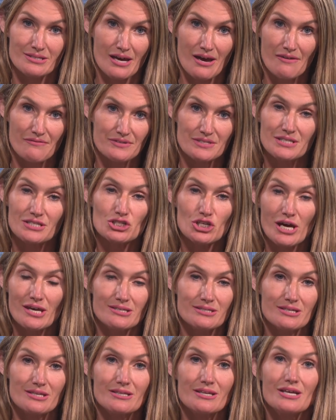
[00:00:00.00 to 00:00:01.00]
have
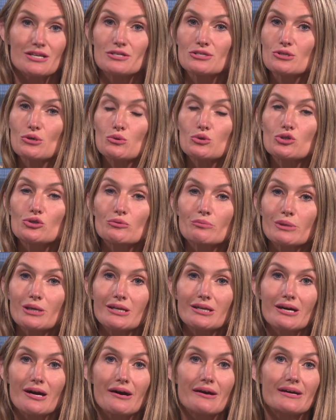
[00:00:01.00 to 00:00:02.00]
suggested that social
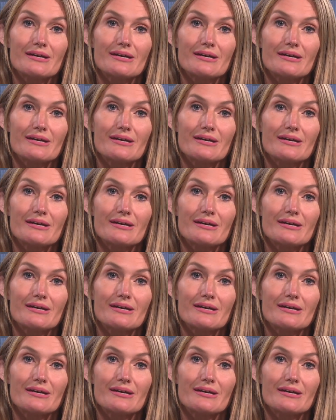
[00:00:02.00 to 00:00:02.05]
media